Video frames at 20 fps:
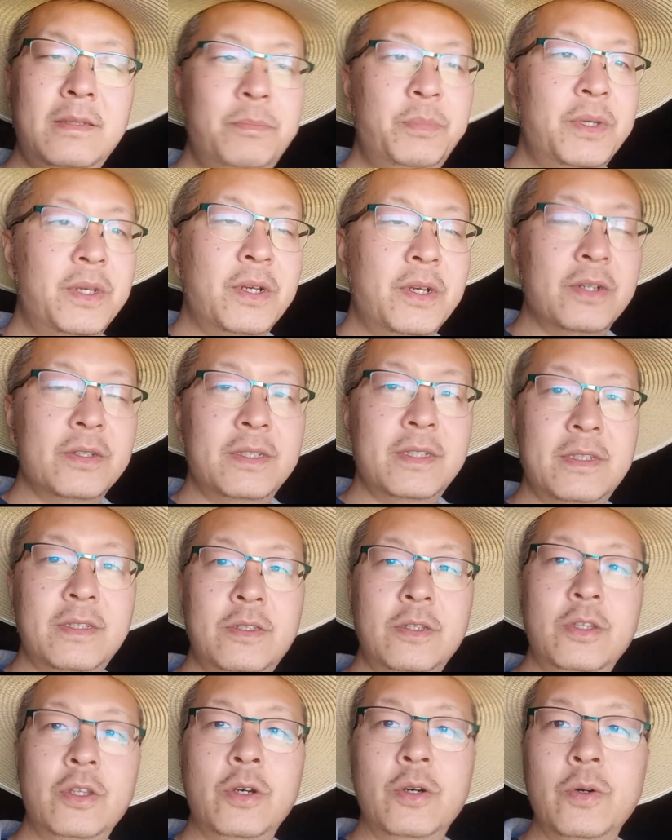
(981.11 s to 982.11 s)
because there's
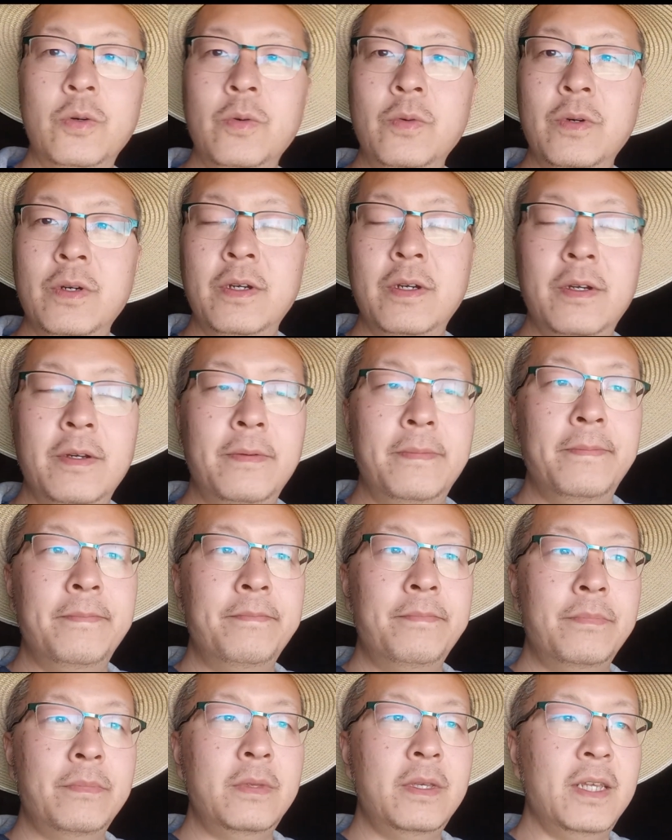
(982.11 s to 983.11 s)
no
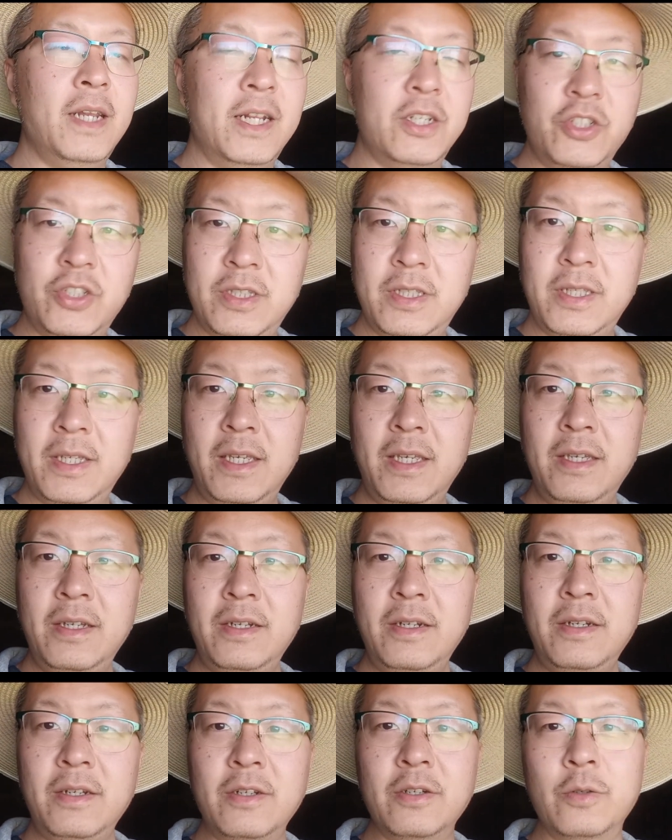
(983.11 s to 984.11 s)
electricity
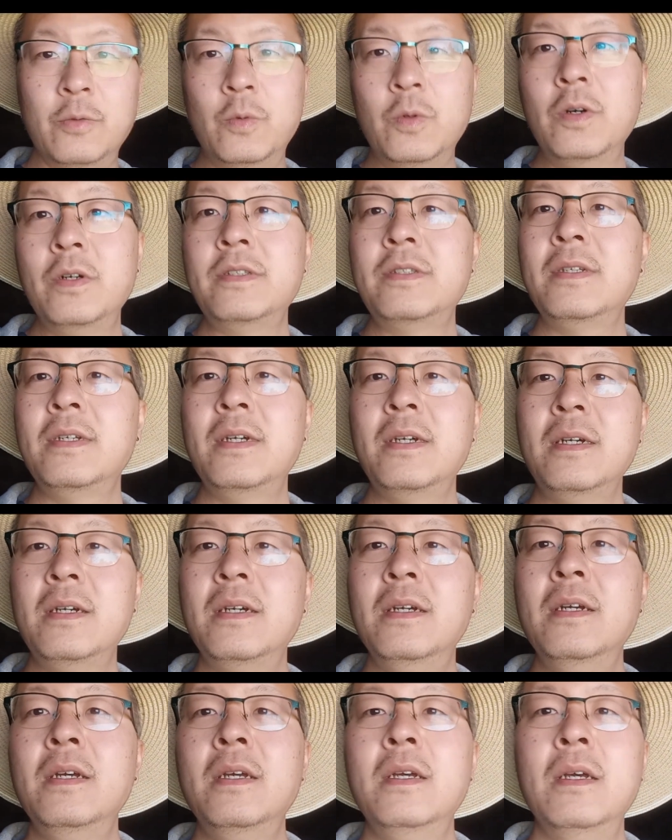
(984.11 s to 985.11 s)
here, no water,
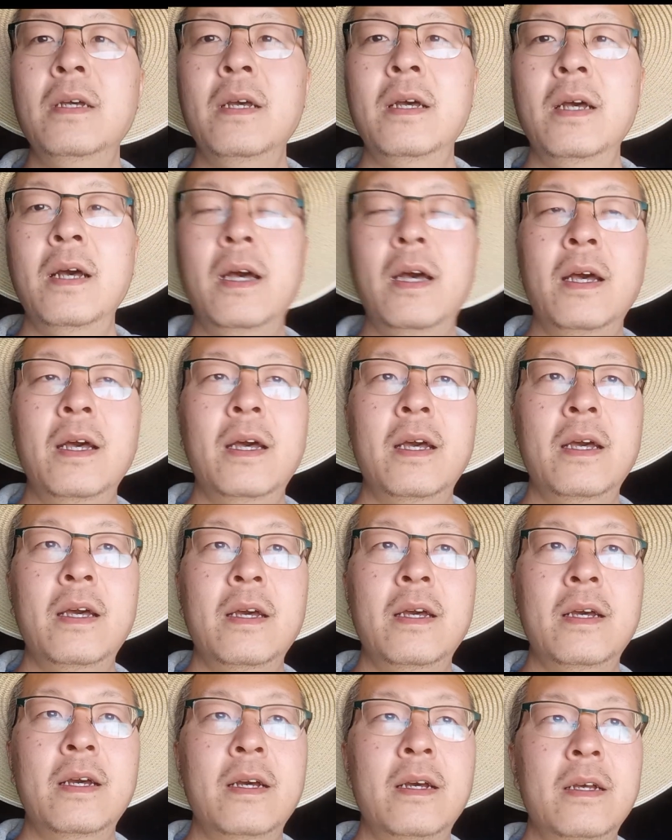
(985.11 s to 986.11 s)

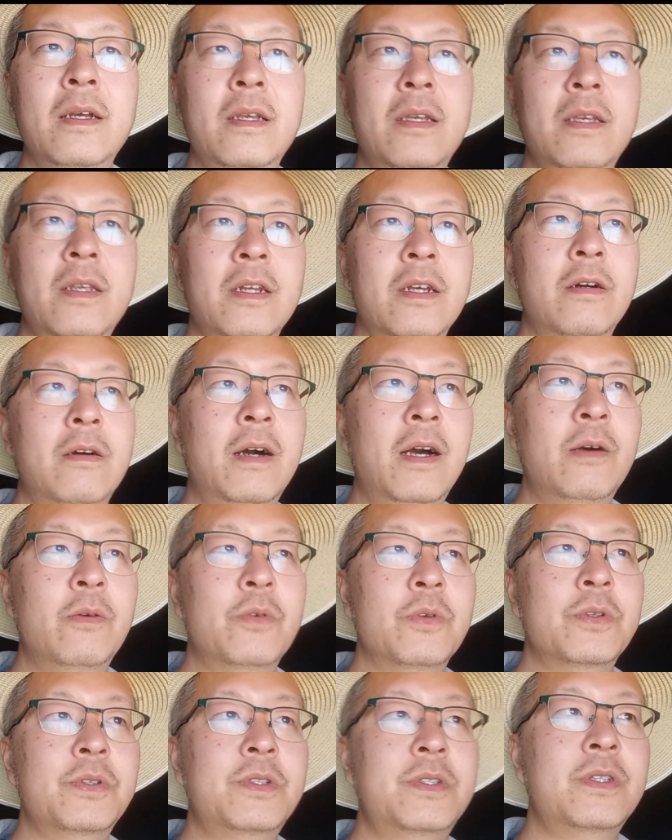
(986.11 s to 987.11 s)
I
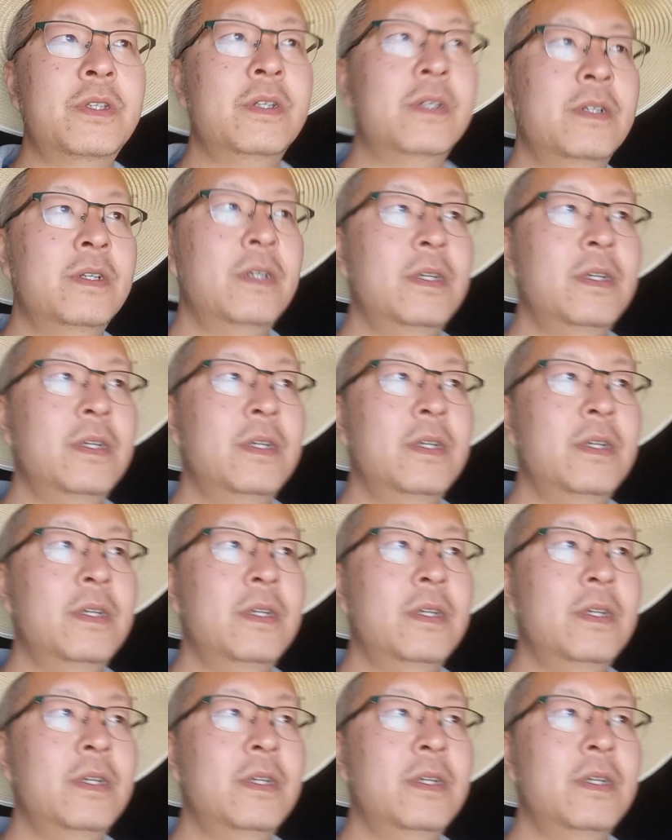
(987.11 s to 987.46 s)
was